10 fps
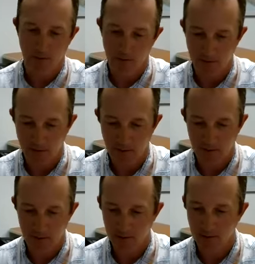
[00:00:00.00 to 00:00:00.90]

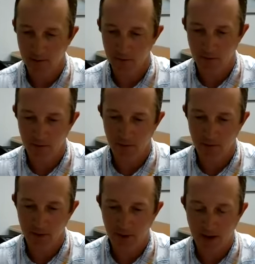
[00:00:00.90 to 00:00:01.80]
Other than
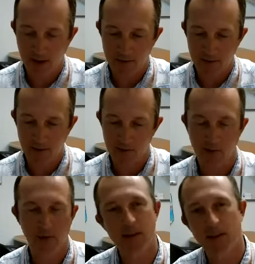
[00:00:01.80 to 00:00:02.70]
that, so
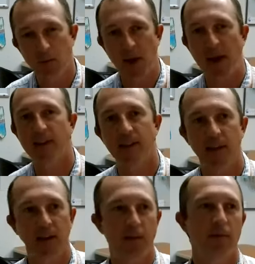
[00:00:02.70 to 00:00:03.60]
this is the basic